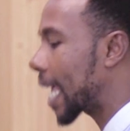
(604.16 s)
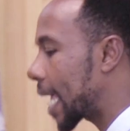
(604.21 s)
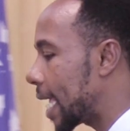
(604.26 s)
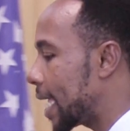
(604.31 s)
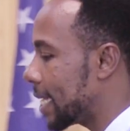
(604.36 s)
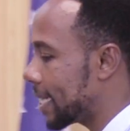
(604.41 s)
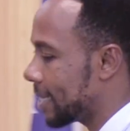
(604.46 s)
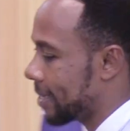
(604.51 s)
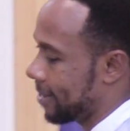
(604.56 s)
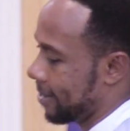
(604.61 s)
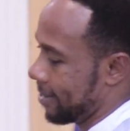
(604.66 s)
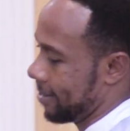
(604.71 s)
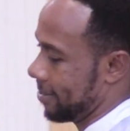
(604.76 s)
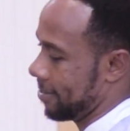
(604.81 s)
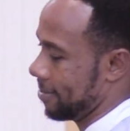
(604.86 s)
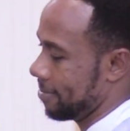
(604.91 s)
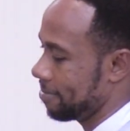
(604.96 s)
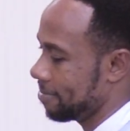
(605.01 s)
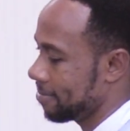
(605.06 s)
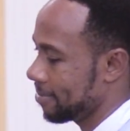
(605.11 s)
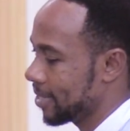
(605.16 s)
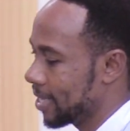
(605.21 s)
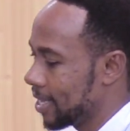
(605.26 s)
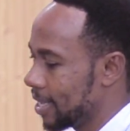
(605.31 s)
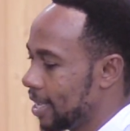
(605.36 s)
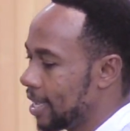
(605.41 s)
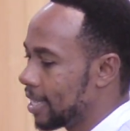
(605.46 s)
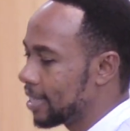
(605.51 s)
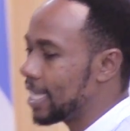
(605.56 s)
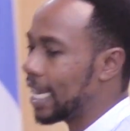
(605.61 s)
cane,
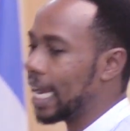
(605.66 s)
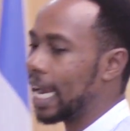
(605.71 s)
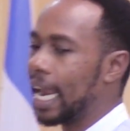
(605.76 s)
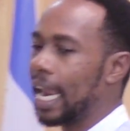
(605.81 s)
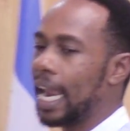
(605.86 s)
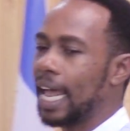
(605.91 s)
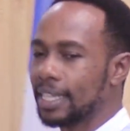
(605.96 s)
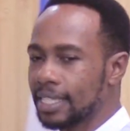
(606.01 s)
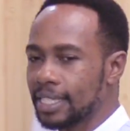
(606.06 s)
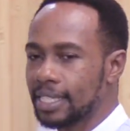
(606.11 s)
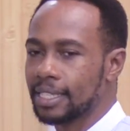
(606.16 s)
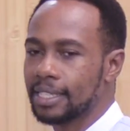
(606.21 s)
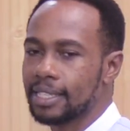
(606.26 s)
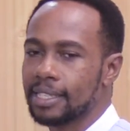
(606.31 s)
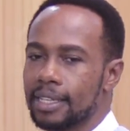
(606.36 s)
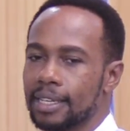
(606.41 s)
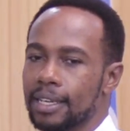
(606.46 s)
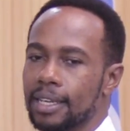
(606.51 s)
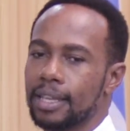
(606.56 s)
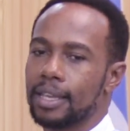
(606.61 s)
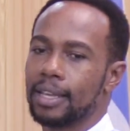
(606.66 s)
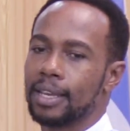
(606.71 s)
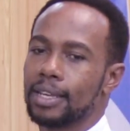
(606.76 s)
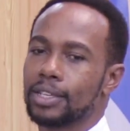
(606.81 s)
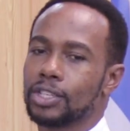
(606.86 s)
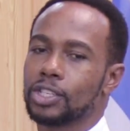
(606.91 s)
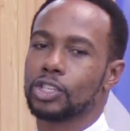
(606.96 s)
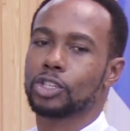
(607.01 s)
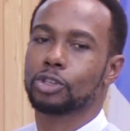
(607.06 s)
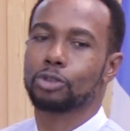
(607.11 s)
the last
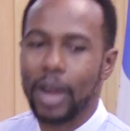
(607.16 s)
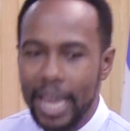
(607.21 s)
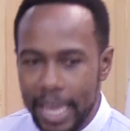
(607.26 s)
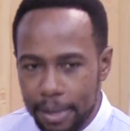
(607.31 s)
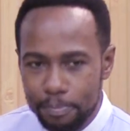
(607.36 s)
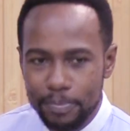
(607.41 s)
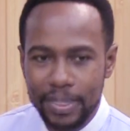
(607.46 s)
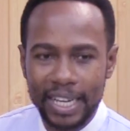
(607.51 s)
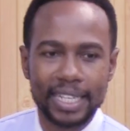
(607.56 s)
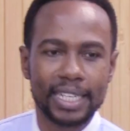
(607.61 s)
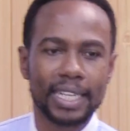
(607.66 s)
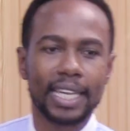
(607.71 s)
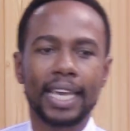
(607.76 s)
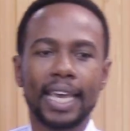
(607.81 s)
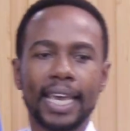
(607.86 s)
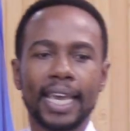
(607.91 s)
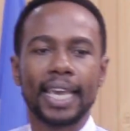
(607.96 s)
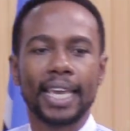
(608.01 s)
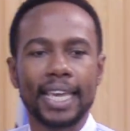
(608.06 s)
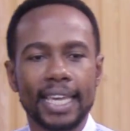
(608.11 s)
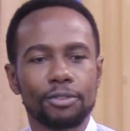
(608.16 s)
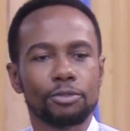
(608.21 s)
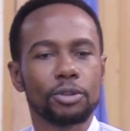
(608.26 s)
stripe that he